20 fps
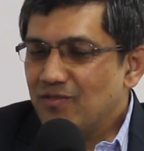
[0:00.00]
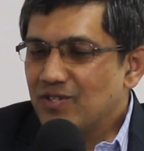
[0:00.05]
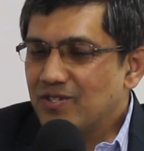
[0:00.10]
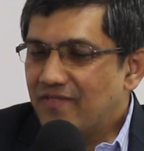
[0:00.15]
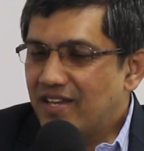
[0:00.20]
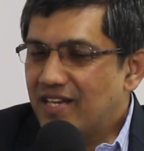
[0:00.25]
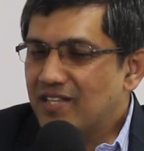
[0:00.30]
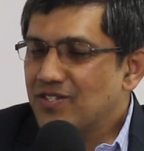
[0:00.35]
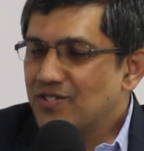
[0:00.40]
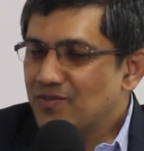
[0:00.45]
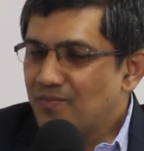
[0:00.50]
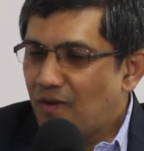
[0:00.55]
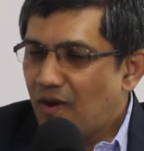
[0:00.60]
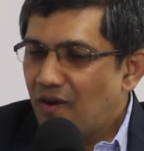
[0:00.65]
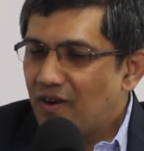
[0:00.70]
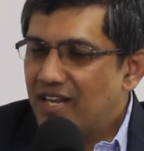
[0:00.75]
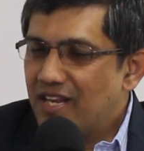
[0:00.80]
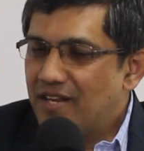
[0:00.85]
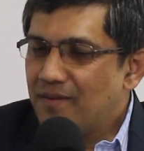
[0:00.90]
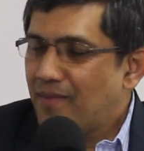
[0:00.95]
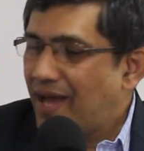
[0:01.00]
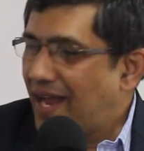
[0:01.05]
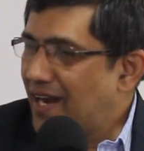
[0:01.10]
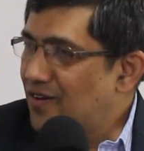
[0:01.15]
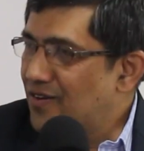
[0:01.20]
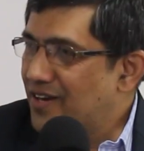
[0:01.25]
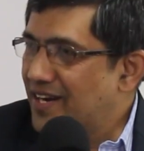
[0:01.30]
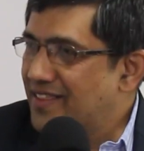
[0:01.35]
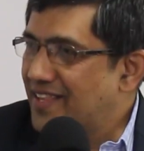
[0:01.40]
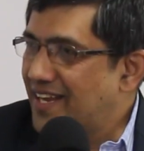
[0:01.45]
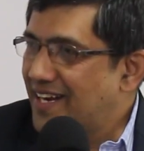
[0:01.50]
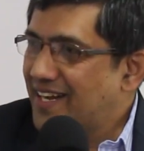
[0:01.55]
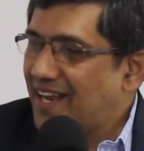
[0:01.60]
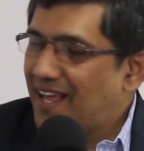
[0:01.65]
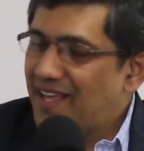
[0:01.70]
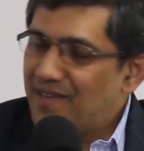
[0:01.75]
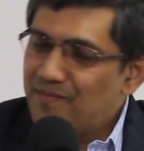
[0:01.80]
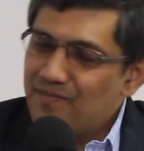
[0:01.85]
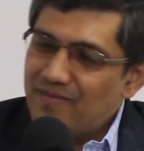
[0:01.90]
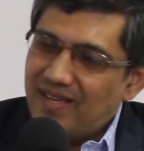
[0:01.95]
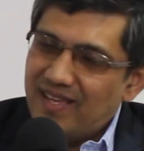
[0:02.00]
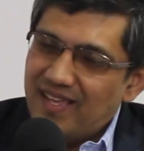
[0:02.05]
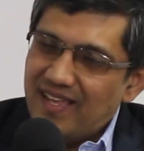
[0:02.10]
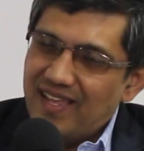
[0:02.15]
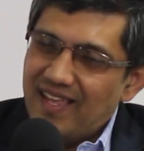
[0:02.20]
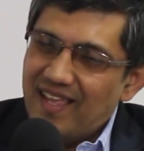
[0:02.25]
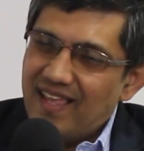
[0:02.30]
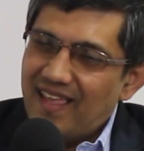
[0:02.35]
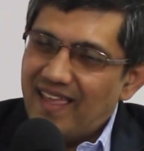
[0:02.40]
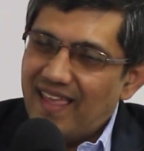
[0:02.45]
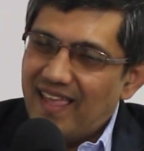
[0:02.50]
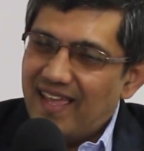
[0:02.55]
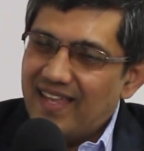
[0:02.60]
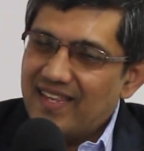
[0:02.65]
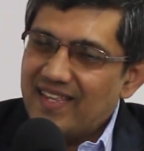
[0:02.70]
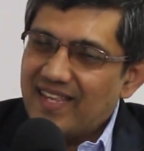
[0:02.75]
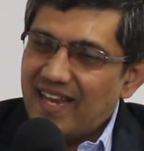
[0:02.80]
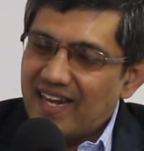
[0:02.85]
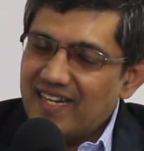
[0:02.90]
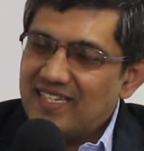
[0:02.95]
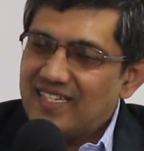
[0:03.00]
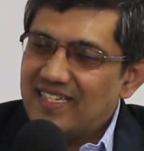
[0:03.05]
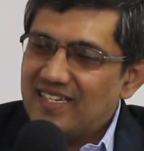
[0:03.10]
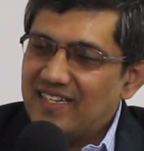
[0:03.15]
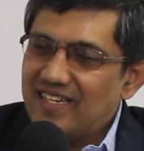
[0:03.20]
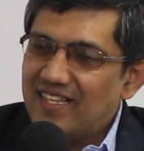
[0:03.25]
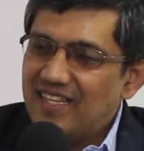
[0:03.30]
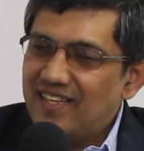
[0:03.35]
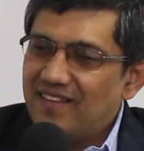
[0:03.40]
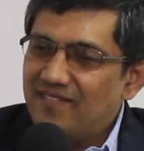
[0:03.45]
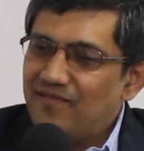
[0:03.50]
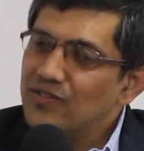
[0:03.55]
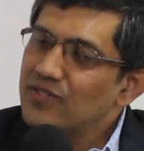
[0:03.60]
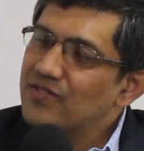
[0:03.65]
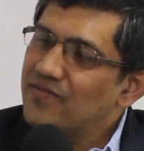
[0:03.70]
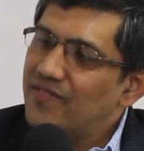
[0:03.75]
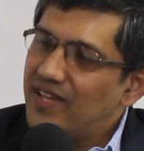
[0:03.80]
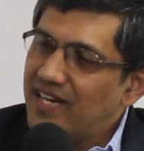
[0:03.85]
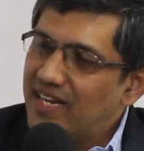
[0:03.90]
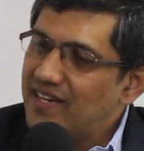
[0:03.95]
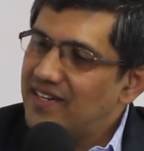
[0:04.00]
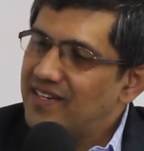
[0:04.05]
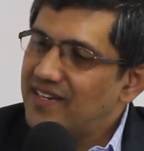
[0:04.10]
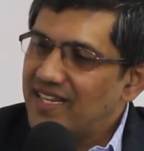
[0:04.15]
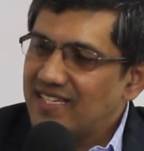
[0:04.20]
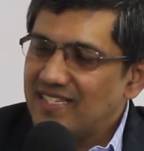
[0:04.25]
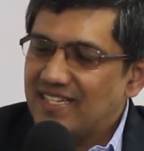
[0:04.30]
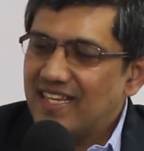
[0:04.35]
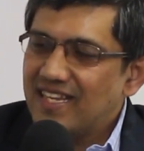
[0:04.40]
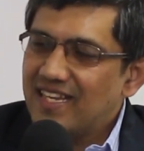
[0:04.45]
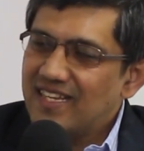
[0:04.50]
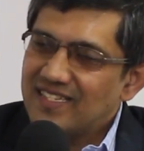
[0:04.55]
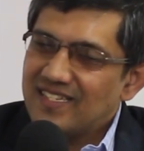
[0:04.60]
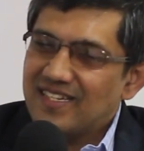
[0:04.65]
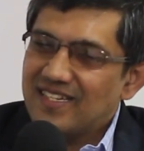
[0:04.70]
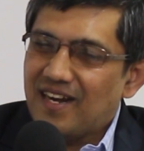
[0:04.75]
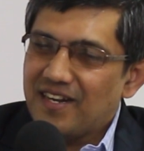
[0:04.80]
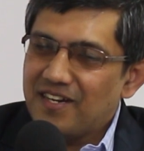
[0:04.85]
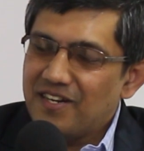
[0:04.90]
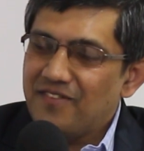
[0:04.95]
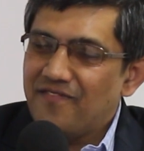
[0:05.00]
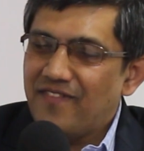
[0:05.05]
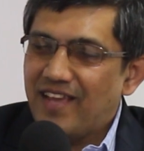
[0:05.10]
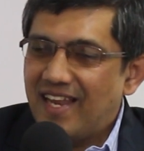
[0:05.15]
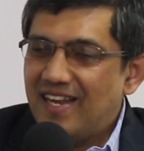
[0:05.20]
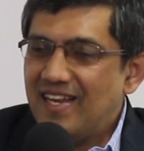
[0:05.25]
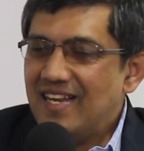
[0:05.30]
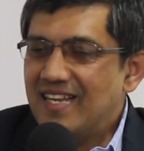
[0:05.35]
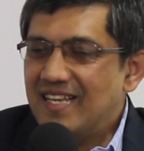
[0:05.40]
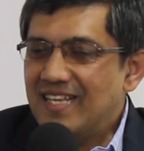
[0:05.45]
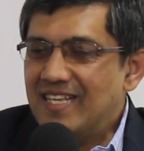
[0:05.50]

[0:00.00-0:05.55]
was very small in Bangalore at that time. Mm-hmm. And that journey was very interesting. It started well.